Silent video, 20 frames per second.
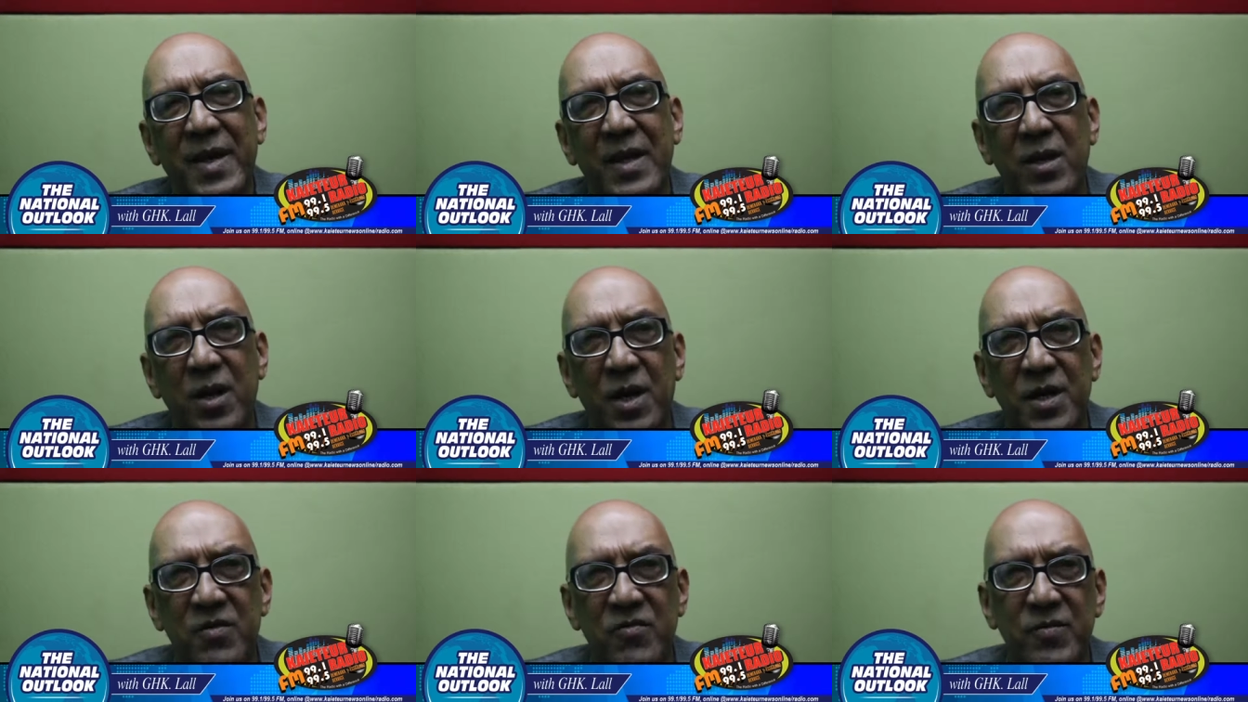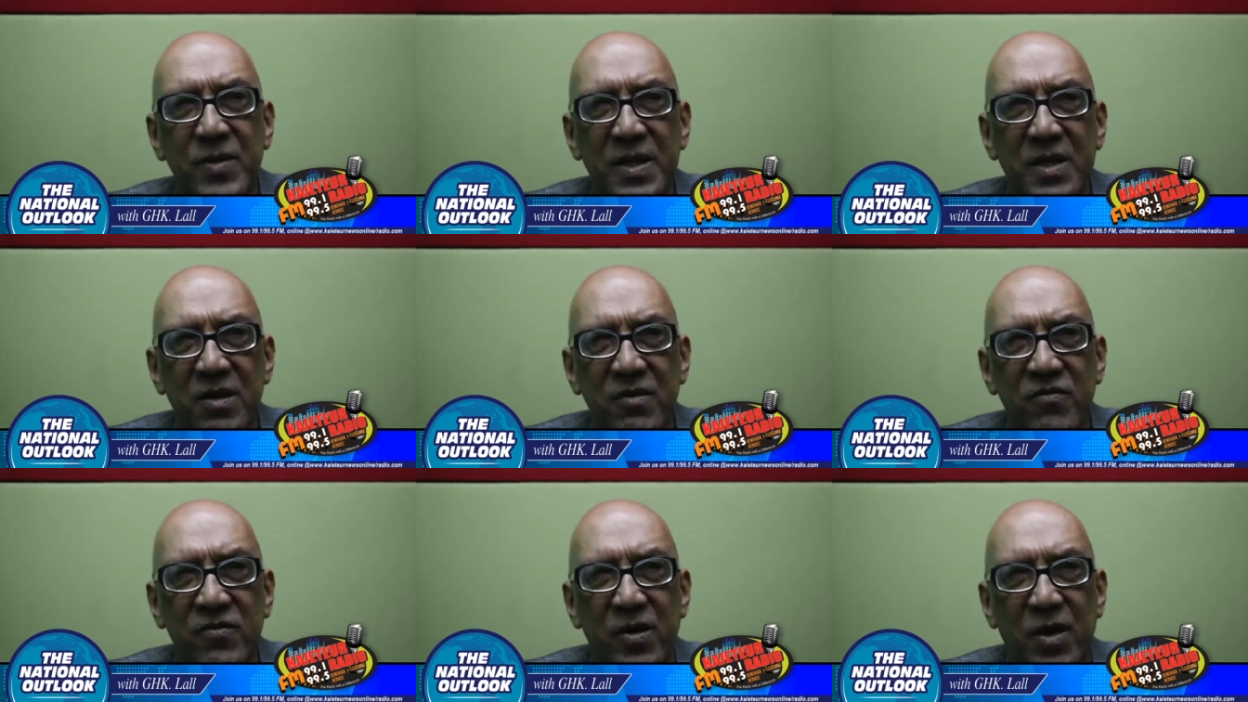not have
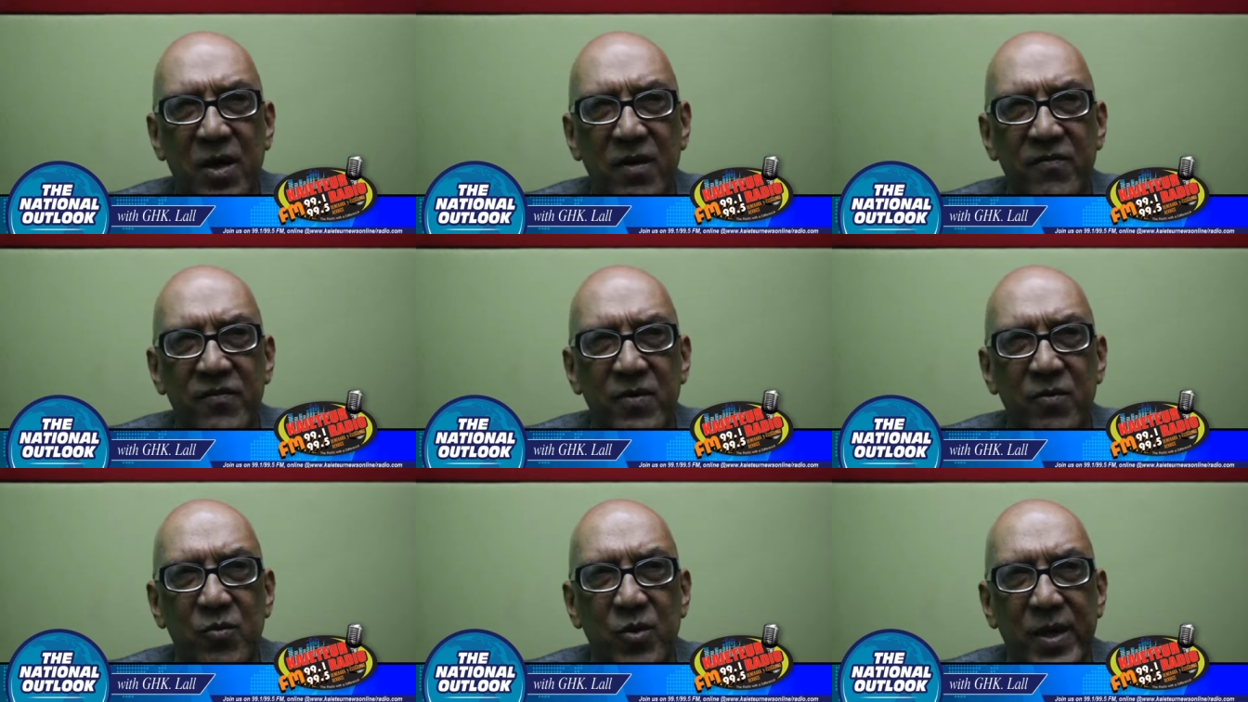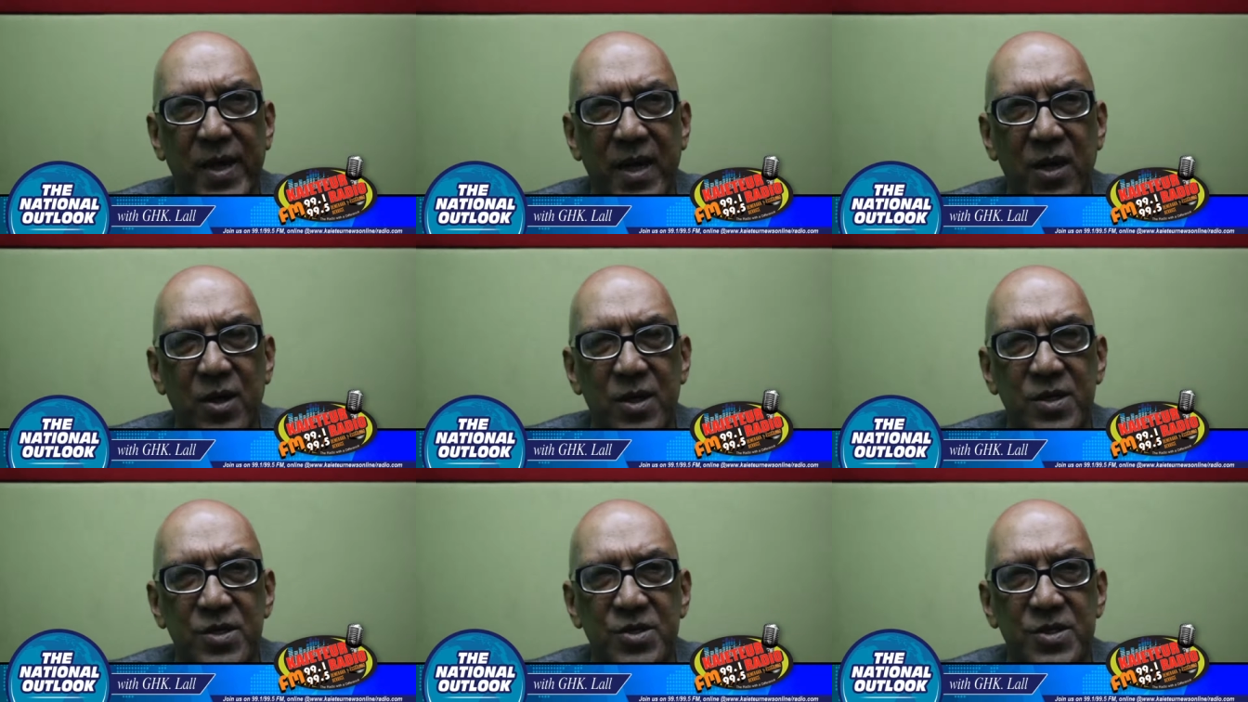been involved, from what
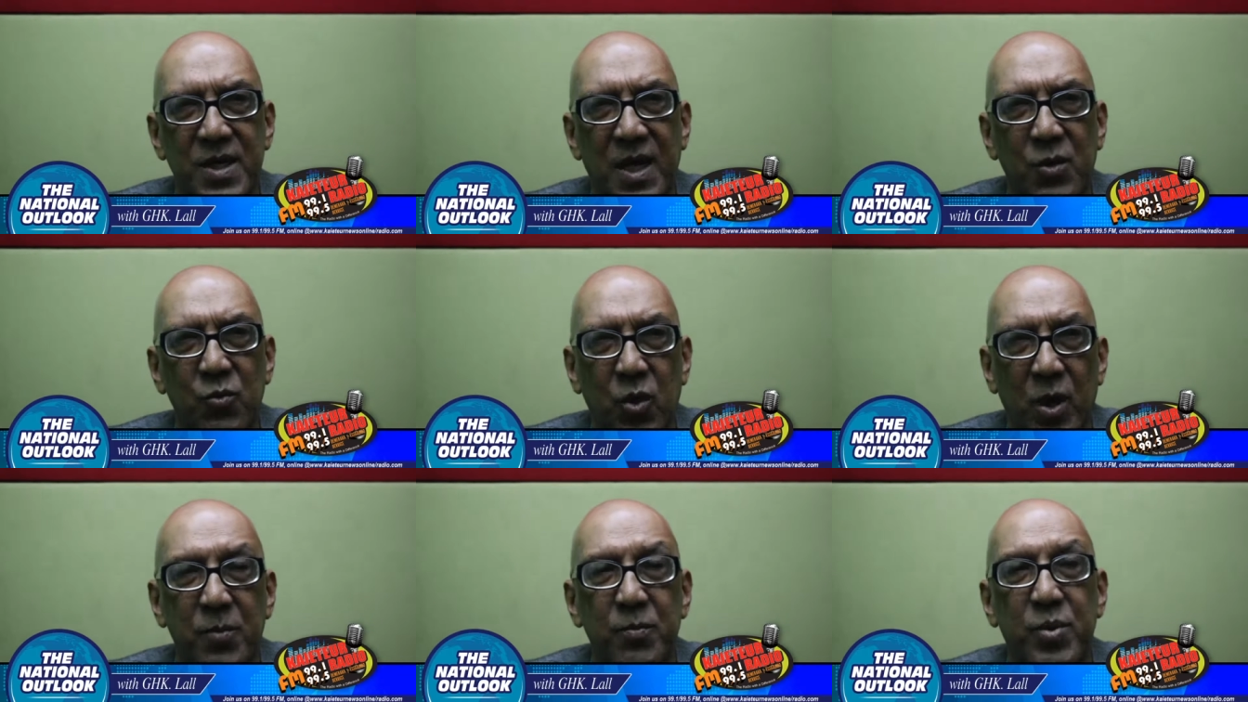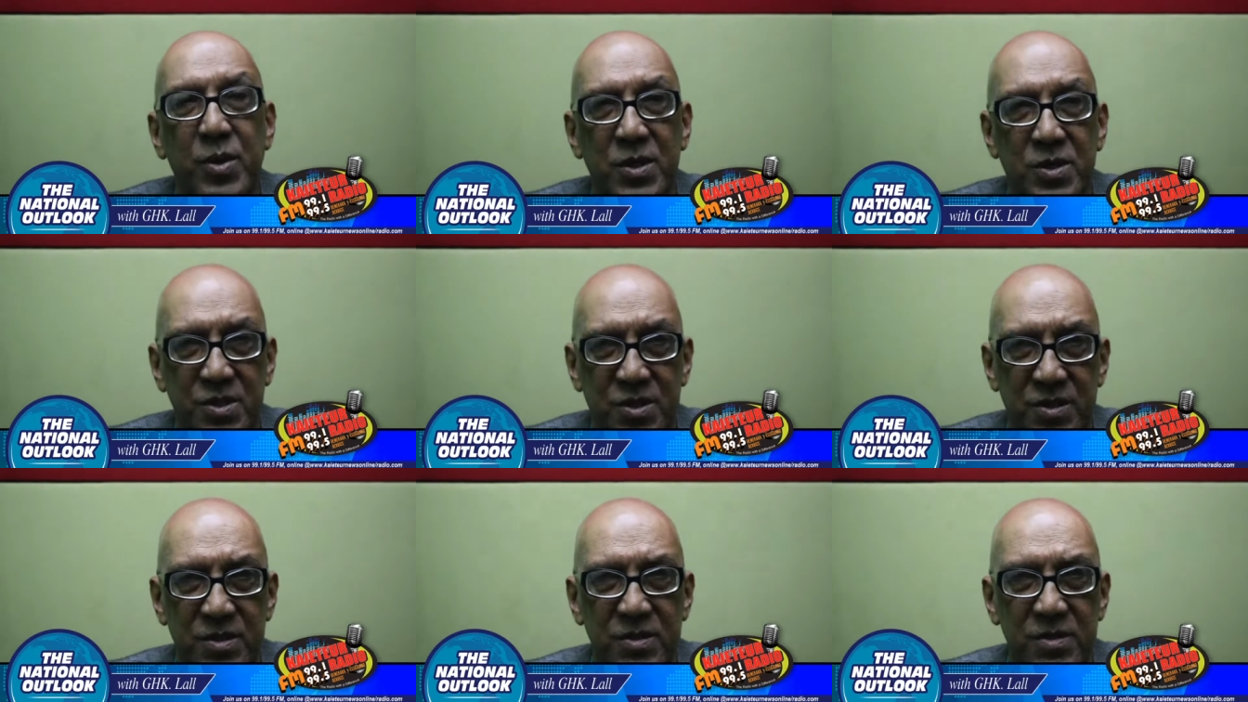I understand, one
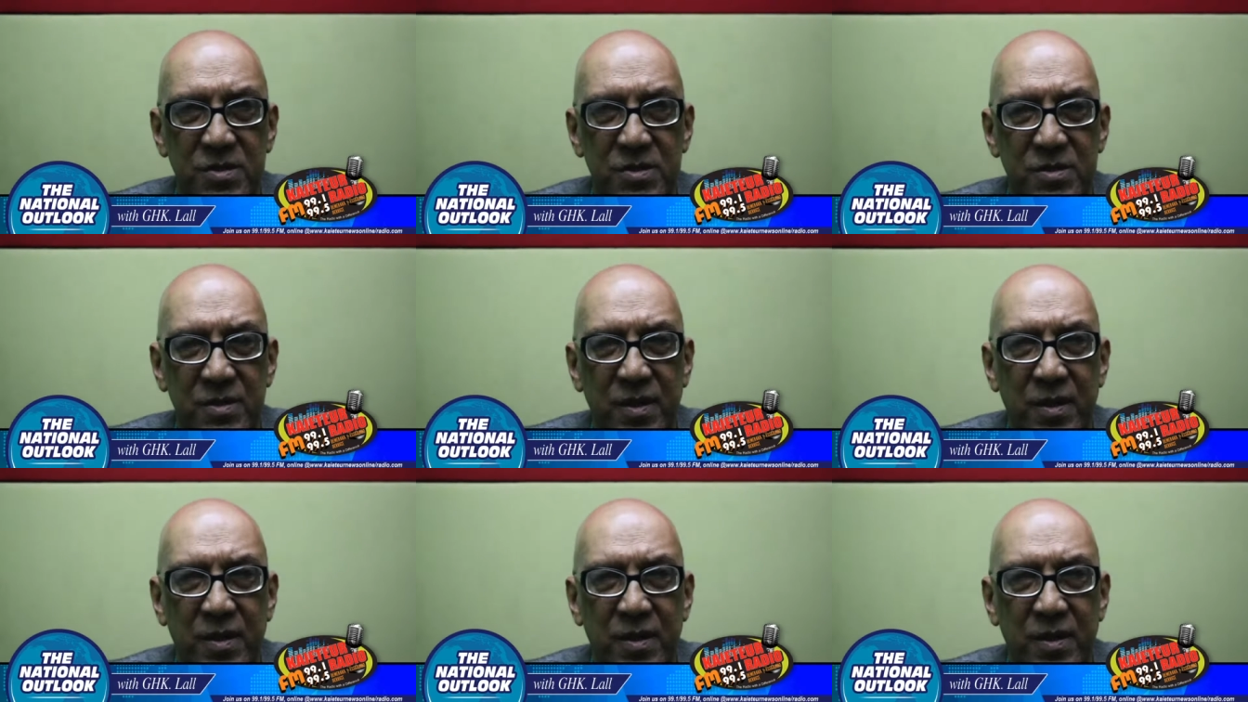person,